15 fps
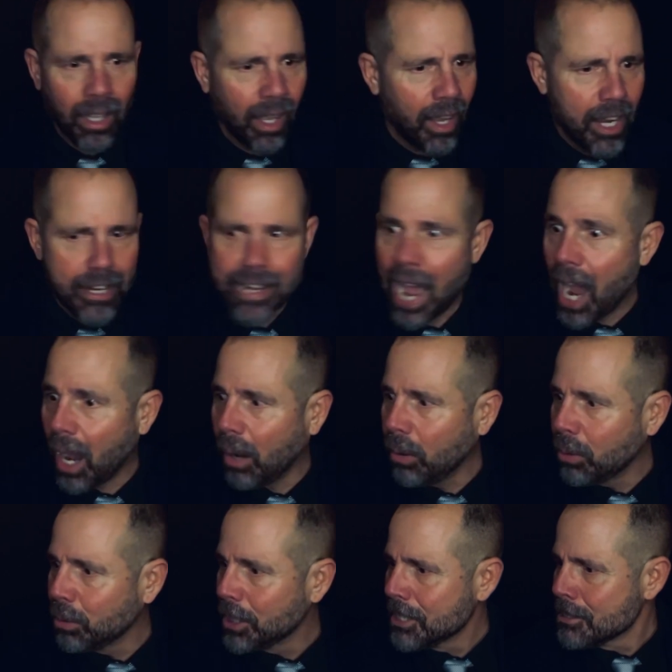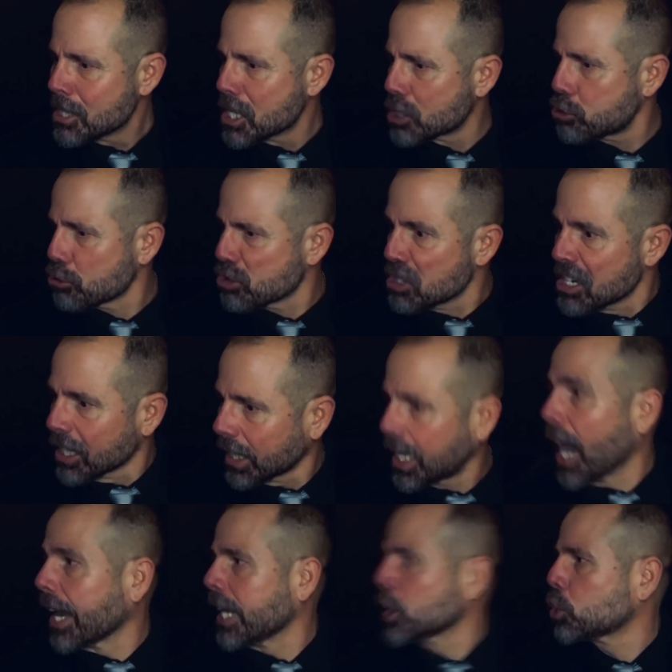Now, it's all
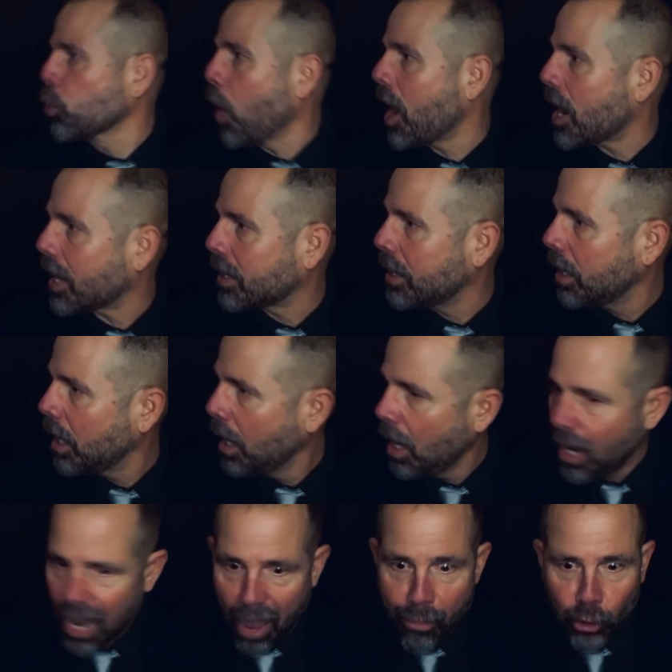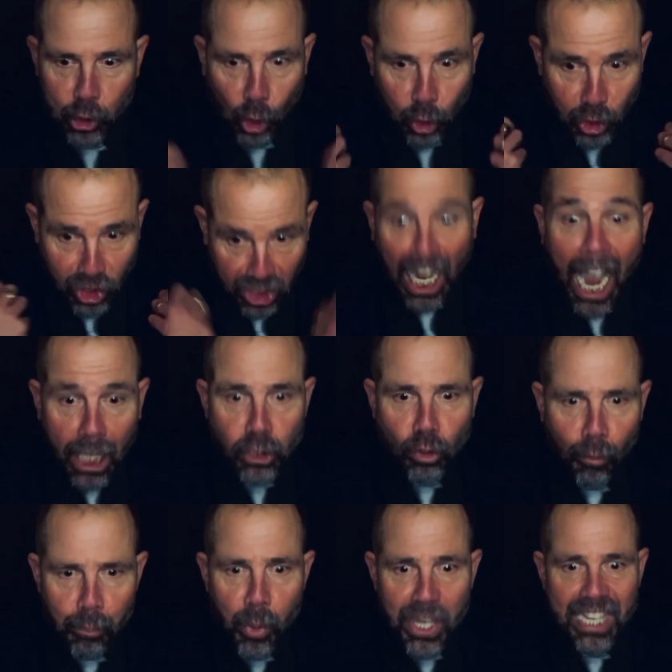cut and dry, and there's a chance
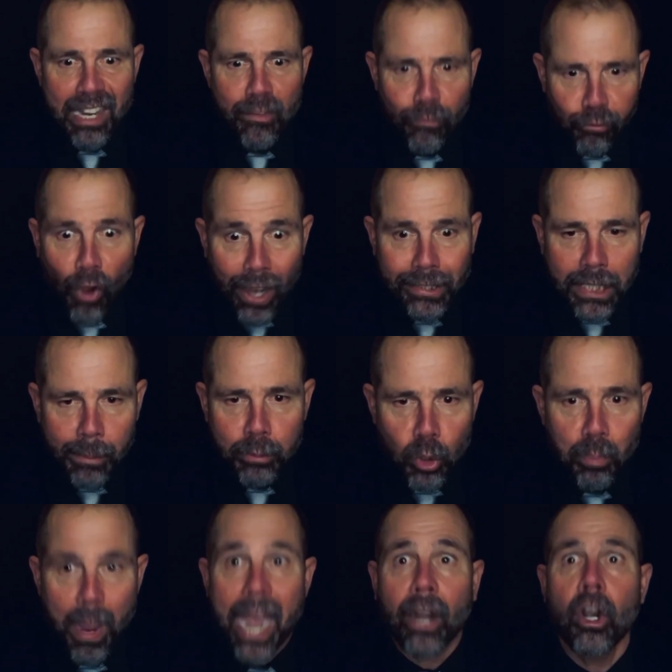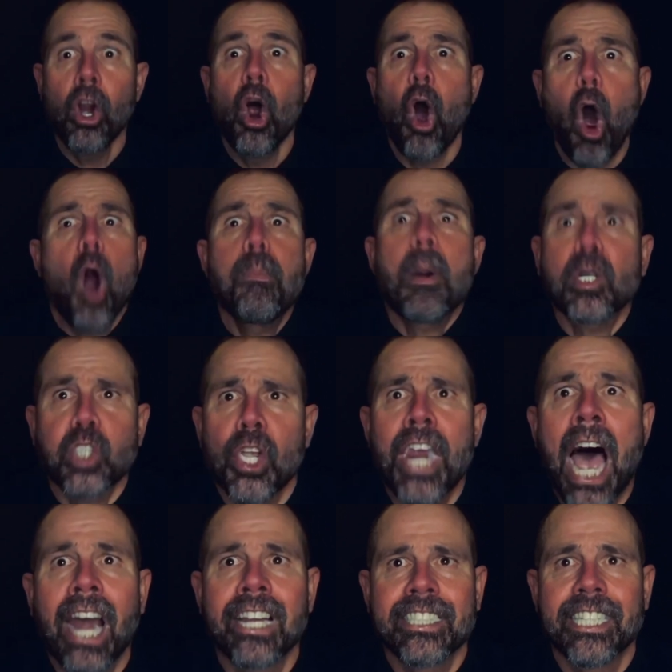of bringing friendship to bear or
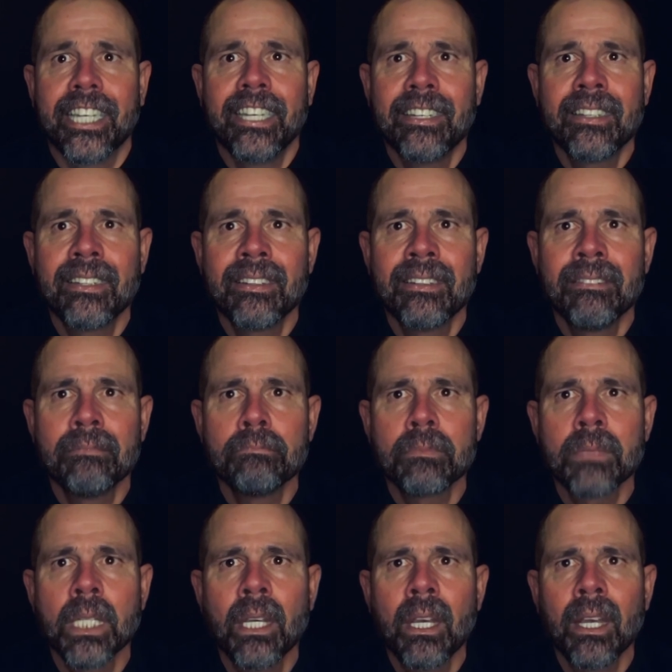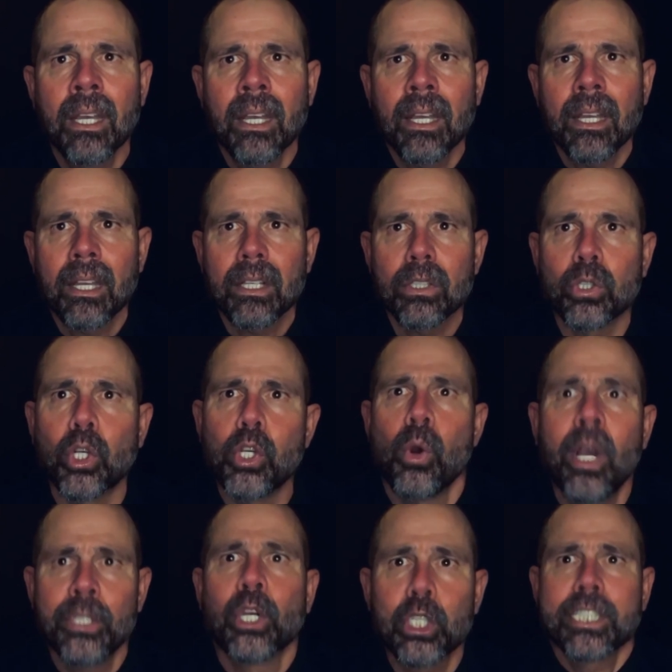personality. Do you
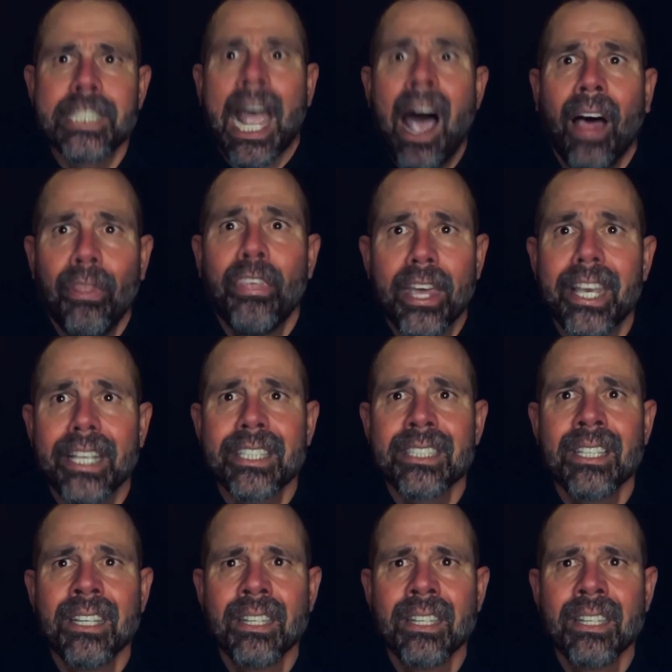understand this?